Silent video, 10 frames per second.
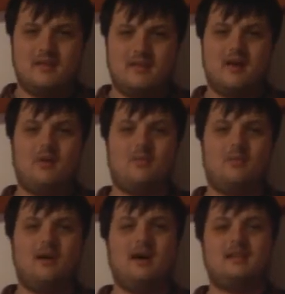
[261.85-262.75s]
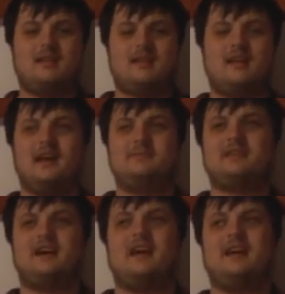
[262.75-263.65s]
Now, water
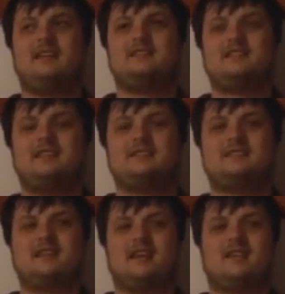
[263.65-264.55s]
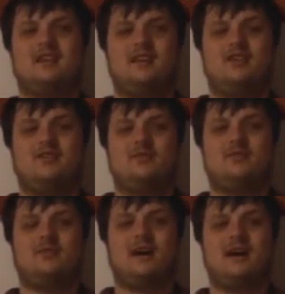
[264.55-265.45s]
types are resistant
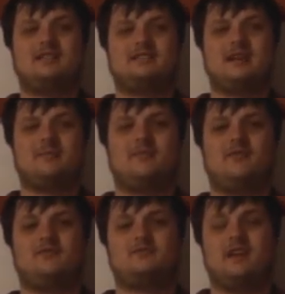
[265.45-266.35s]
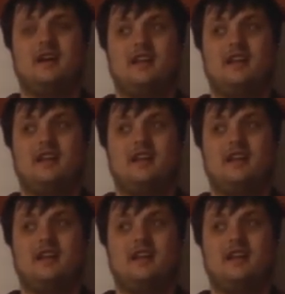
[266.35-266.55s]
to ice type moves,